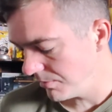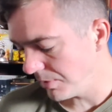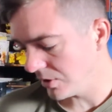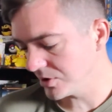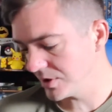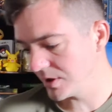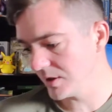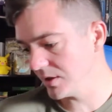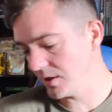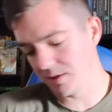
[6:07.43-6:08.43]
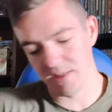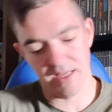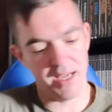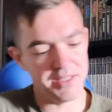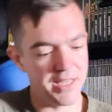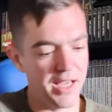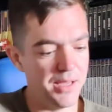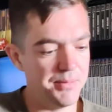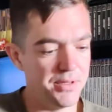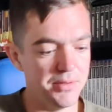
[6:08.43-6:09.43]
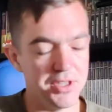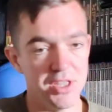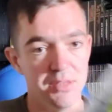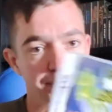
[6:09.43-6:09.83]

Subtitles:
boxed DS game, which is